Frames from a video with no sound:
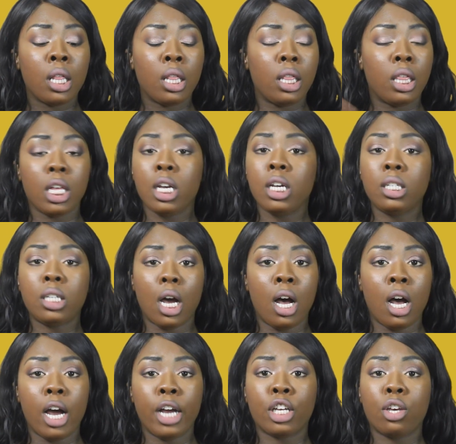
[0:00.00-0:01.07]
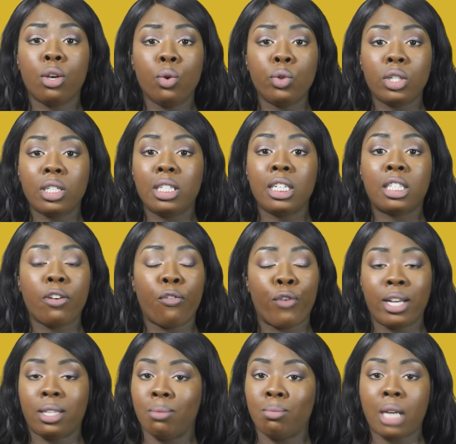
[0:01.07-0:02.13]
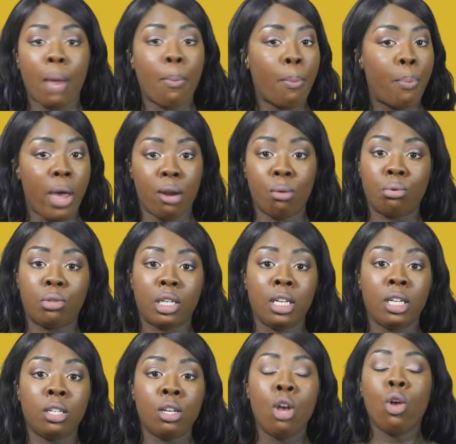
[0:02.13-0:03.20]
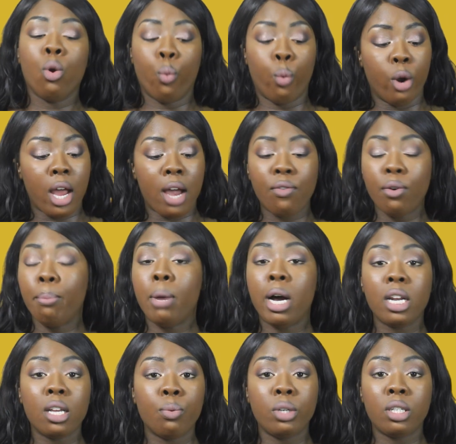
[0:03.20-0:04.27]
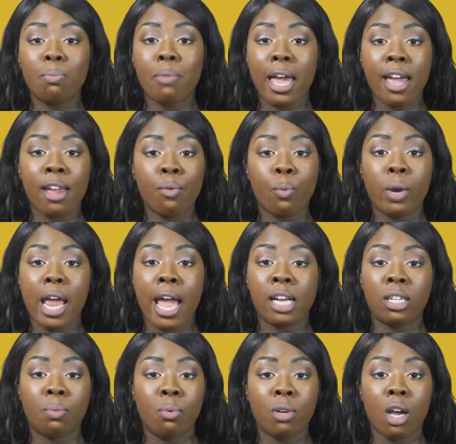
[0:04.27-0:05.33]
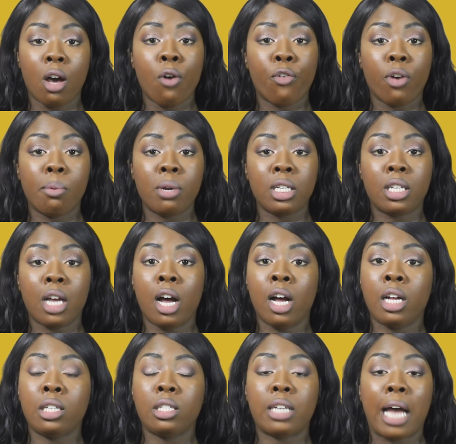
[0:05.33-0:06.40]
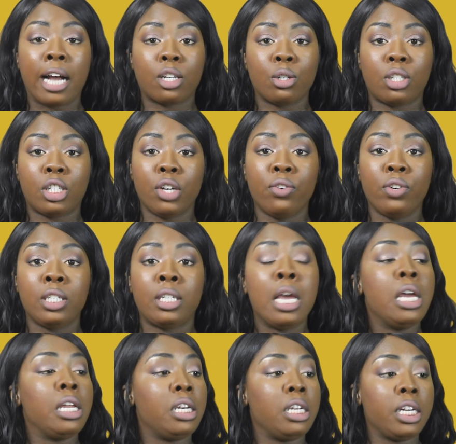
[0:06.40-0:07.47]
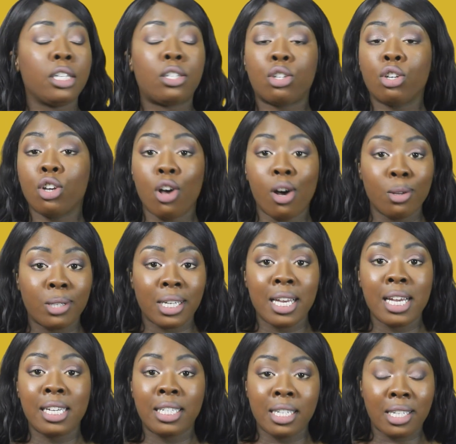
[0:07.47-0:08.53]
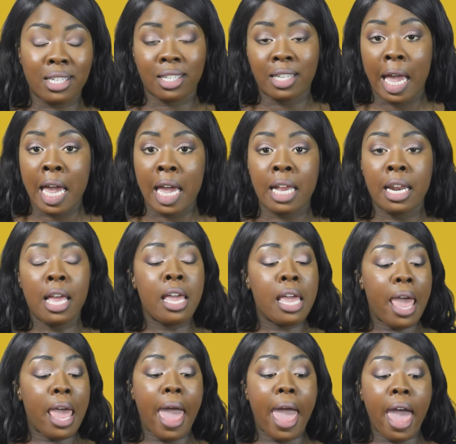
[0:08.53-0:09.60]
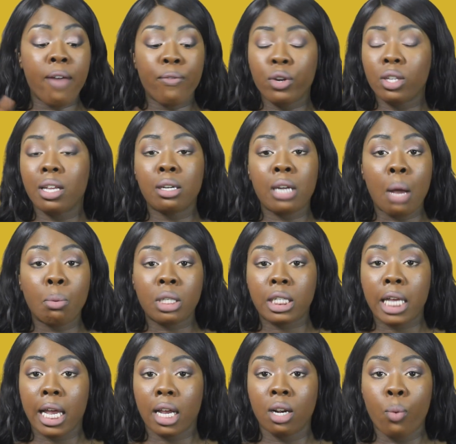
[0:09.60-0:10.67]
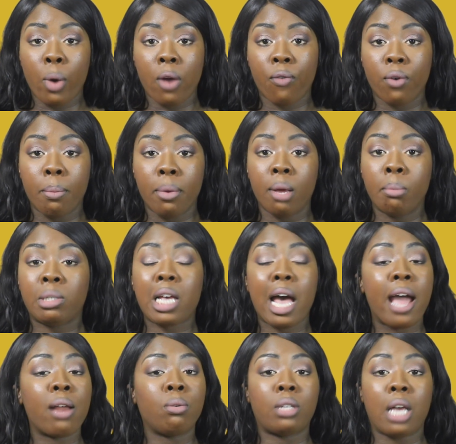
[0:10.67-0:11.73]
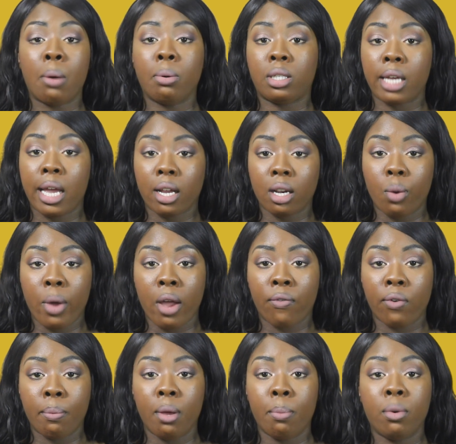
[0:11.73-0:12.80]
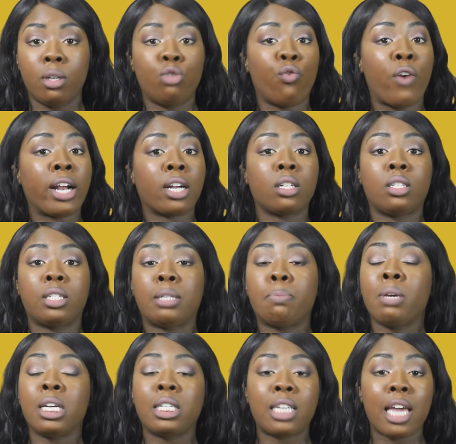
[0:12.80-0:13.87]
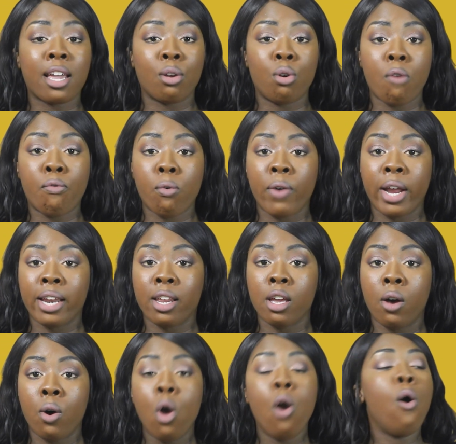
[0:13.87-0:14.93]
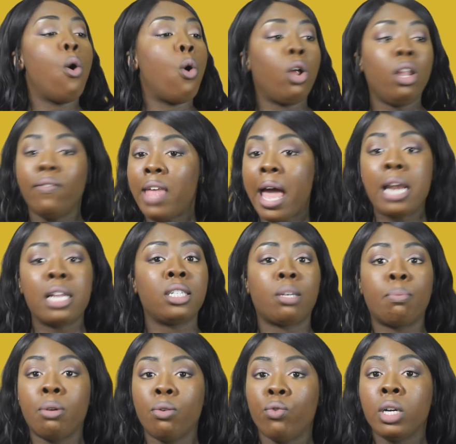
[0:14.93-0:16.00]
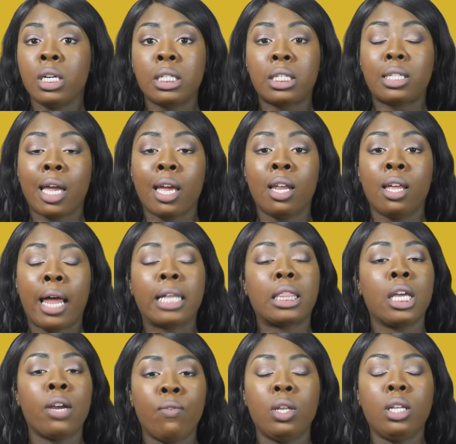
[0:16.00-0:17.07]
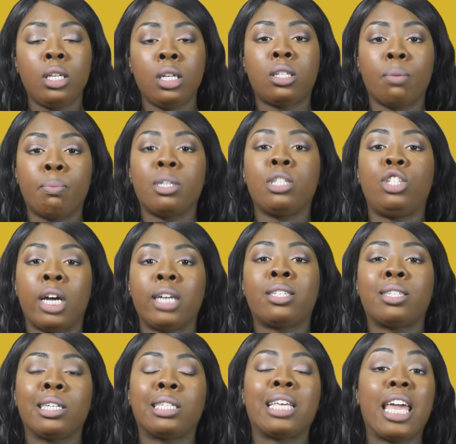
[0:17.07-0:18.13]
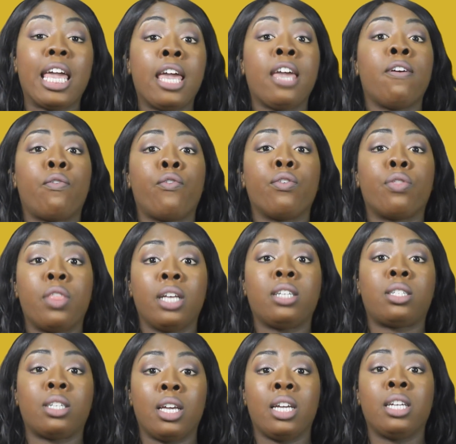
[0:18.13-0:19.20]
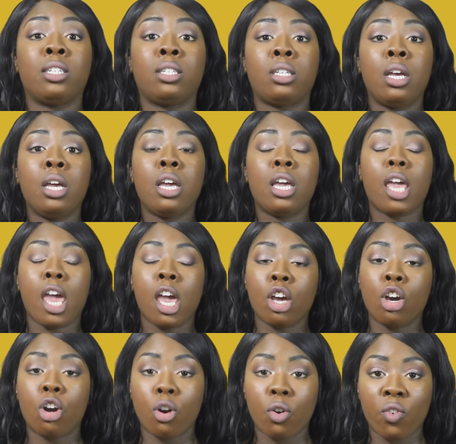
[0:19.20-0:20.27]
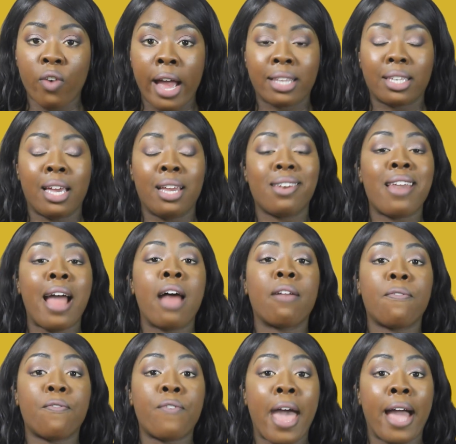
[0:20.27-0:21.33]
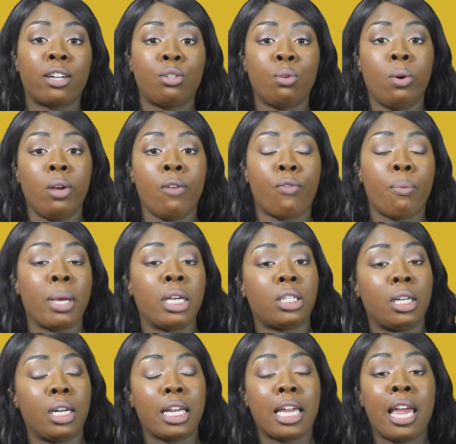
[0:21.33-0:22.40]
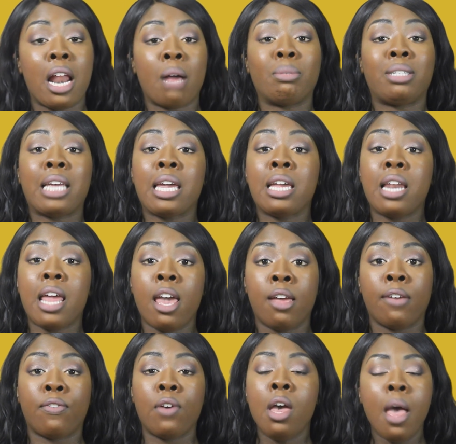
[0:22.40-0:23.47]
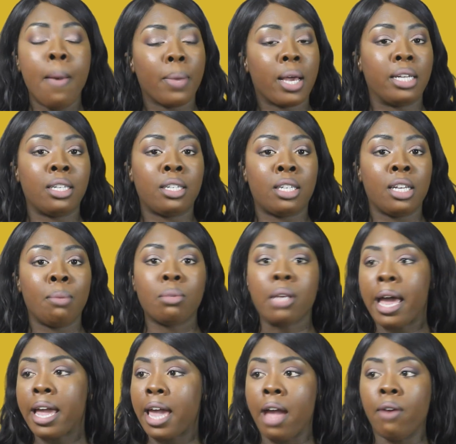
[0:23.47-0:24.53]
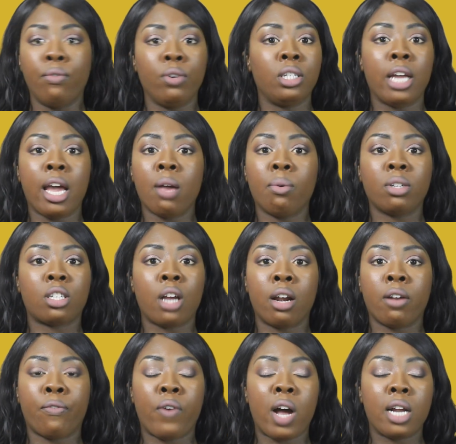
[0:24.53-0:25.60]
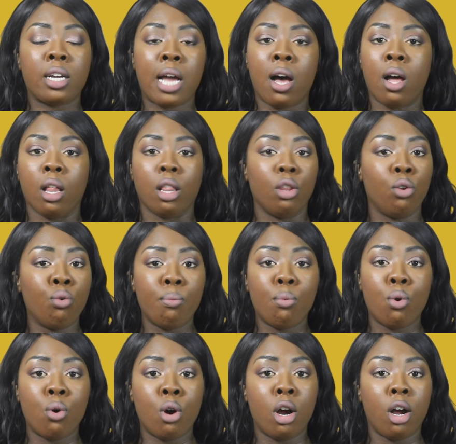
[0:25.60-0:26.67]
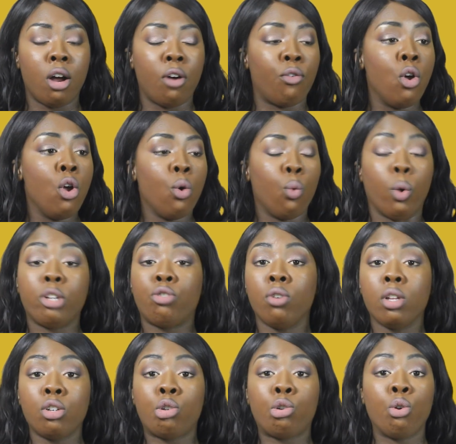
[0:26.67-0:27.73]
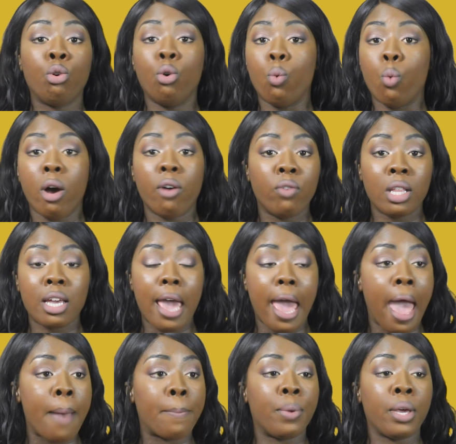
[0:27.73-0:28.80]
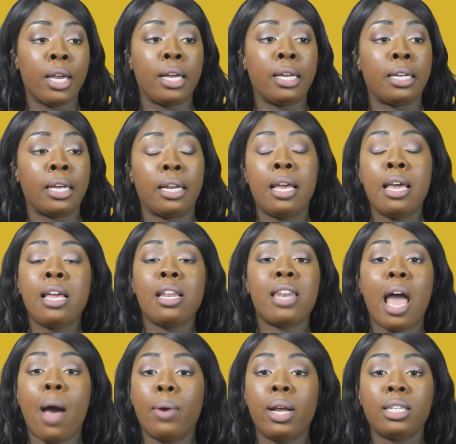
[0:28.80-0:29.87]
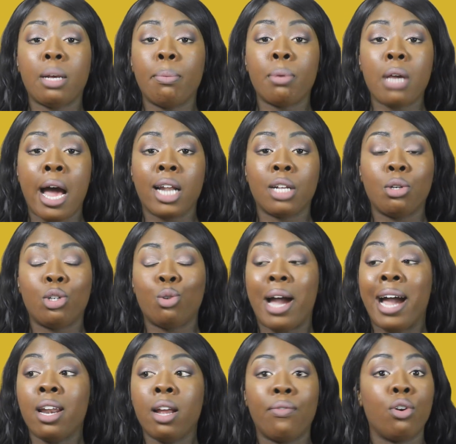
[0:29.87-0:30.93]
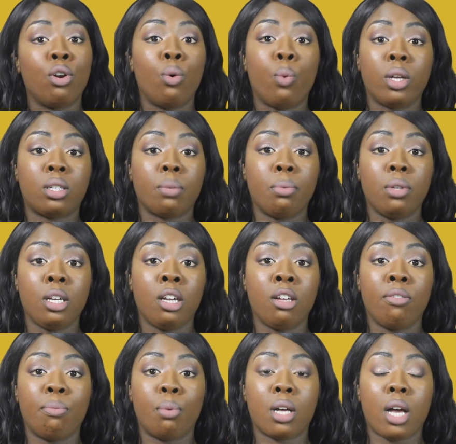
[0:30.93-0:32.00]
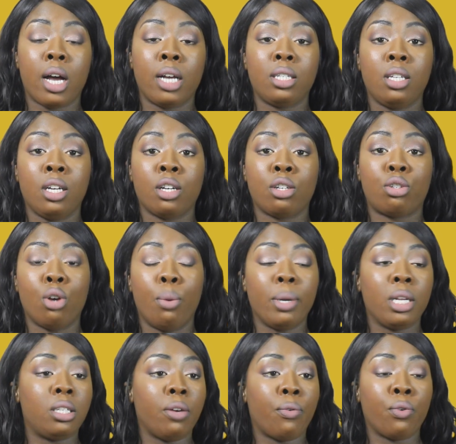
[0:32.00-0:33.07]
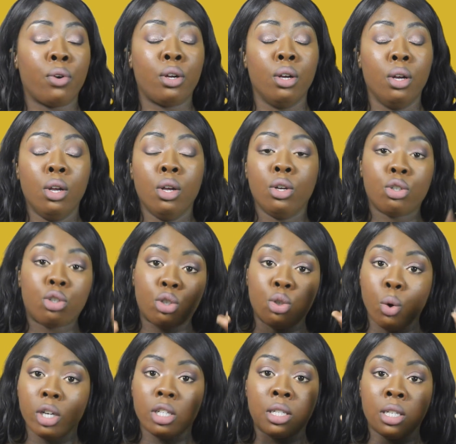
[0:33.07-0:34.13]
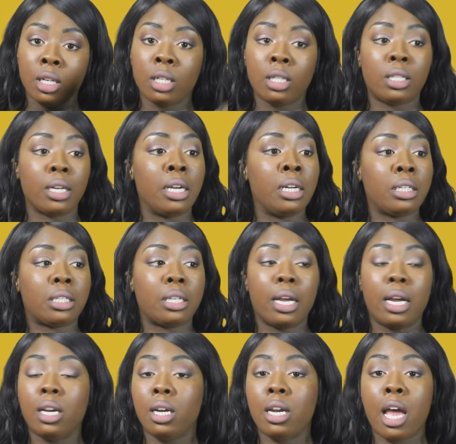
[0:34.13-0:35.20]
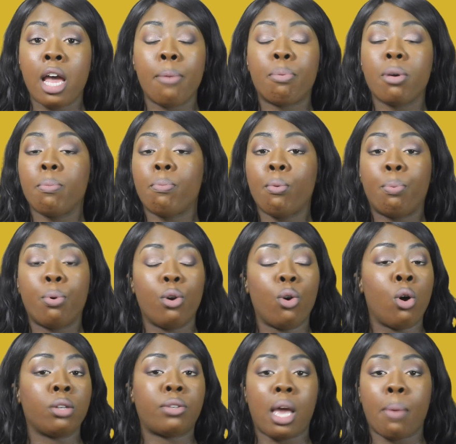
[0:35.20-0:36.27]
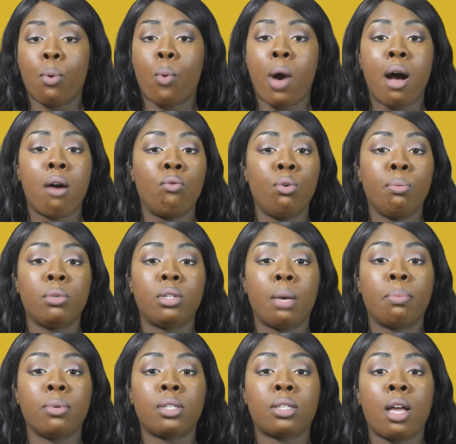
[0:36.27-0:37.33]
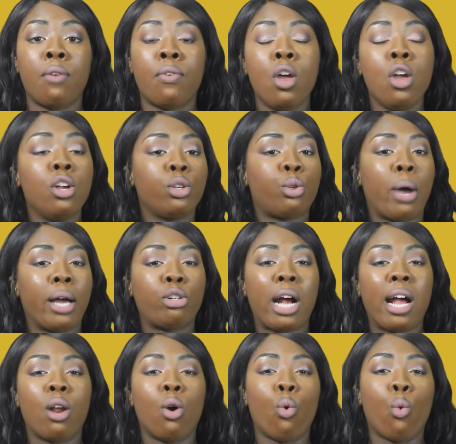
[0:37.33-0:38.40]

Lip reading: These accusers need to face some type of penalties. Whatever money was made with HBO from this docuseries needs to go to his estate. Everything that was taken away from him, titles that was taken away from him, his records being taken off of radio, all of that needs to be reinstated. Like, there really needs to be justice if this is incorrect and not factual information. Again, I'm saying if, because it seems like every day we're starting to find out a little more of what's really true, what really happened. And nowadays, I'm gonna be honest with you, I never know what to believe because there's so many different sources, and it's the internet. People put all type of wild rumors up and stuff. So I try to